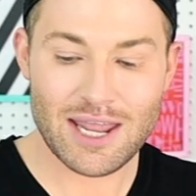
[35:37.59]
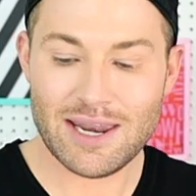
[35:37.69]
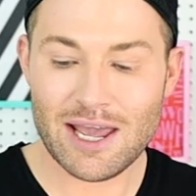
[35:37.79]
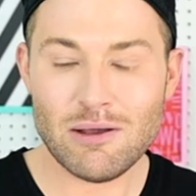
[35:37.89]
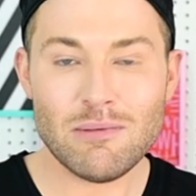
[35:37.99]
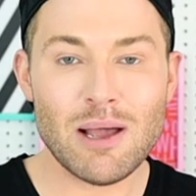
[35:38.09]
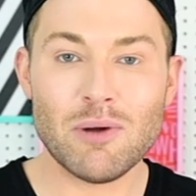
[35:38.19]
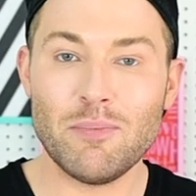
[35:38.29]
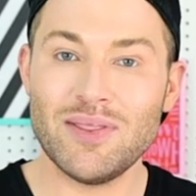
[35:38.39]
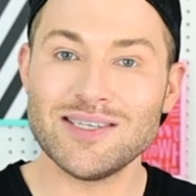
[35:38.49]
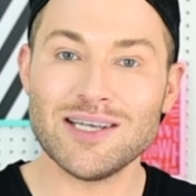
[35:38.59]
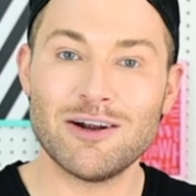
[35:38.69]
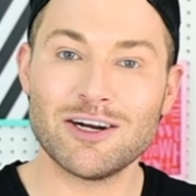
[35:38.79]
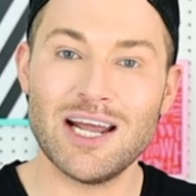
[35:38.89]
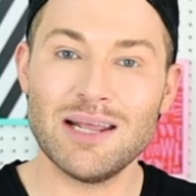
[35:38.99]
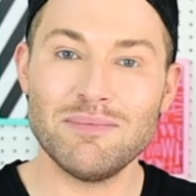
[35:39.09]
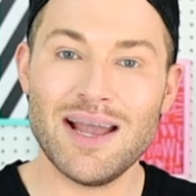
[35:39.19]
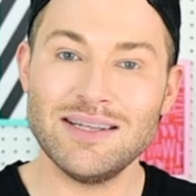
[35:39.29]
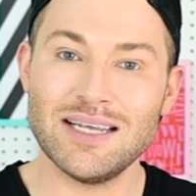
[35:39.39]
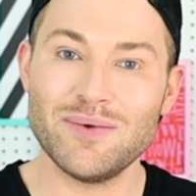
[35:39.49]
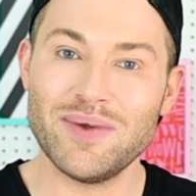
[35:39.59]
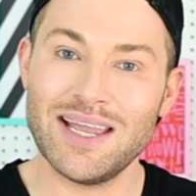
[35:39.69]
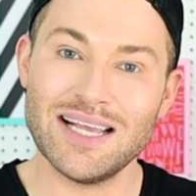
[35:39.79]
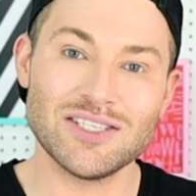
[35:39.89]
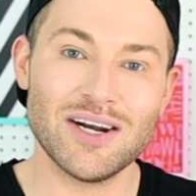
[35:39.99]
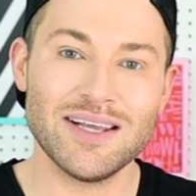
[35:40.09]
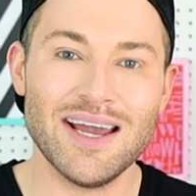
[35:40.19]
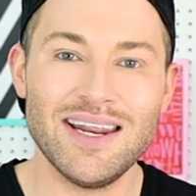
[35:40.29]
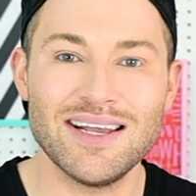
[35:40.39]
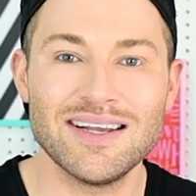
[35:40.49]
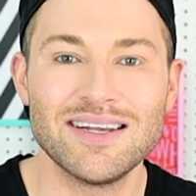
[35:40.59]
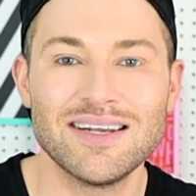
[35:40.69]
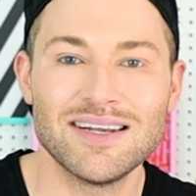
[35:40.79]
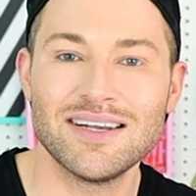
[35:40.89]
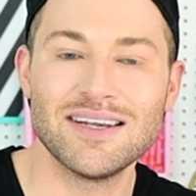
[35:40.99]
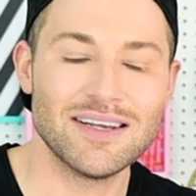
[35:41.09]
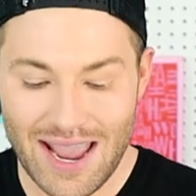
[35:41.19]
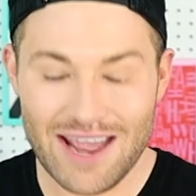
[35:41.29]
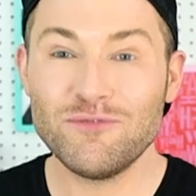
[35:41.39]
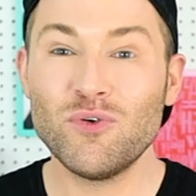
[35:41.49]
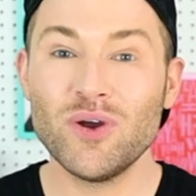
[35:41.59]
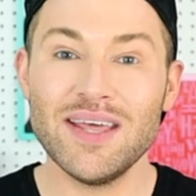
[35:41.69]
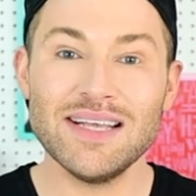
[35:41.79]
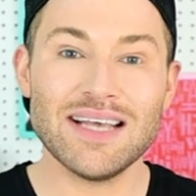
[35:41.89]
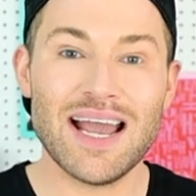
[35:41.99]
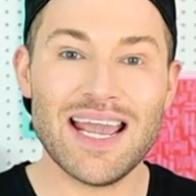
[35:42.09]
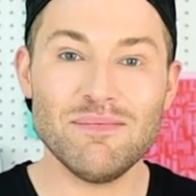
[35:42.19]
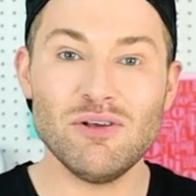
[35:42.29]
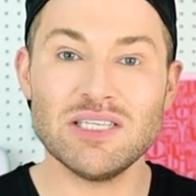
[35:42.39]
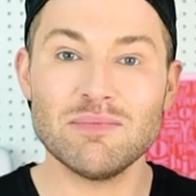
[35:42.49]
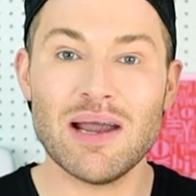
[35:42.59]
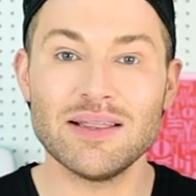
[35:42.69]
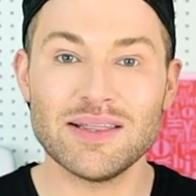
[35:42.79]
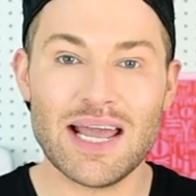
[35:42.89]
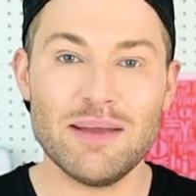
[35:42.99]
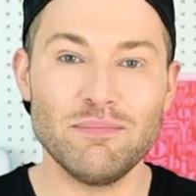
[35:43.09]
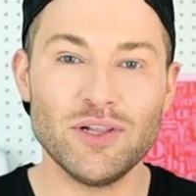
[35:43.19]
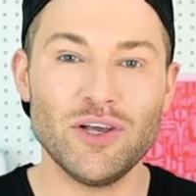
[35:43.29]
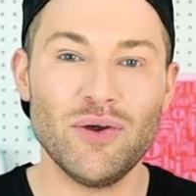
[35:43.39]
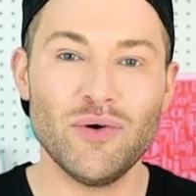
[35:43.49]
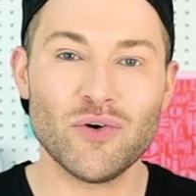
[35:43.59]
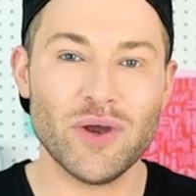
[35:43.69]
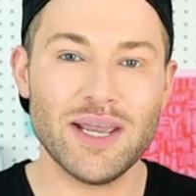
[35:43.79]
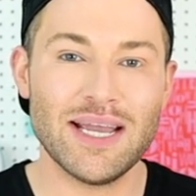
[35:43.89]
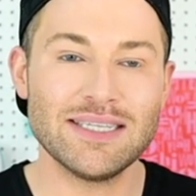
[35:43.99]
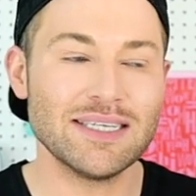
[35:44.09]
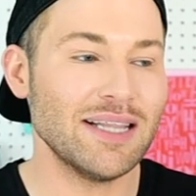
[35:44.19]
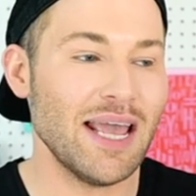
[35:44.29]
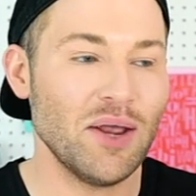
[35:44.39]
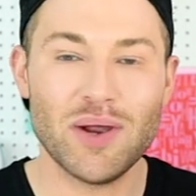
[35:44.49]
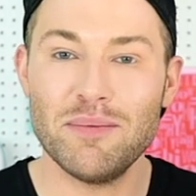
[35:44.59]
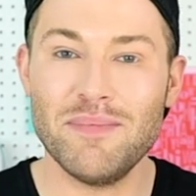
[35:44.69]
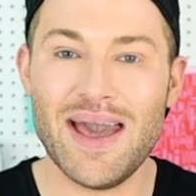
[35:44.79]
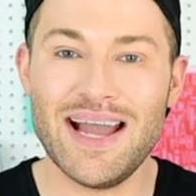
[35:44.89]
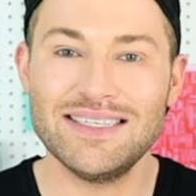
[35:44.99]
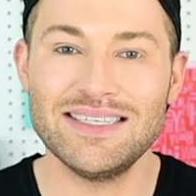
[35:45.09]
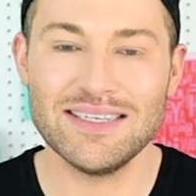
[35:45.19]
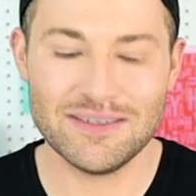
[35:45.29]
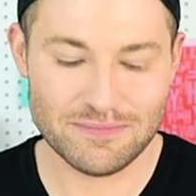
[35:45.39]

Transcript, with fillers: And now I'm gonna put this on our cutting mats and we can get started cutting. And for this, I am using my light blue Cricut light grip mat.